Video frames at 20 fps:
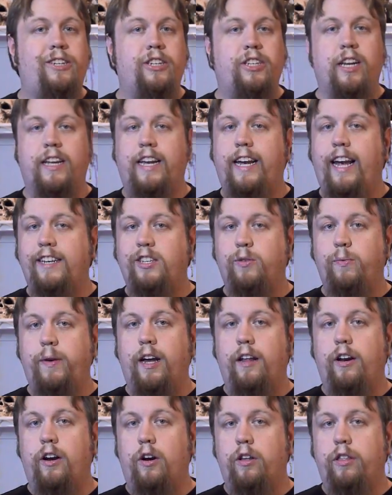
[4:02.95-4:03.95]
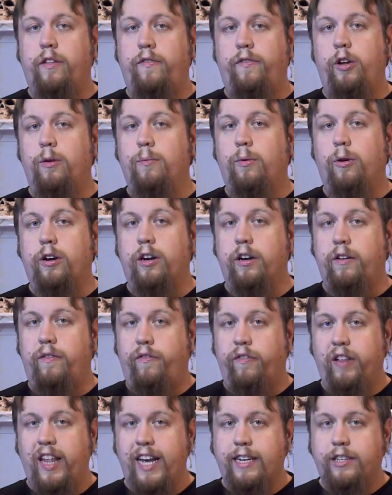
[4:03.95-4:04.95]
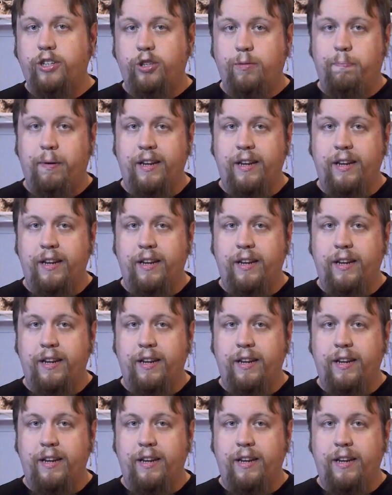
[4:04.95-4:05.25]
just in case we unearth a few more good flicks,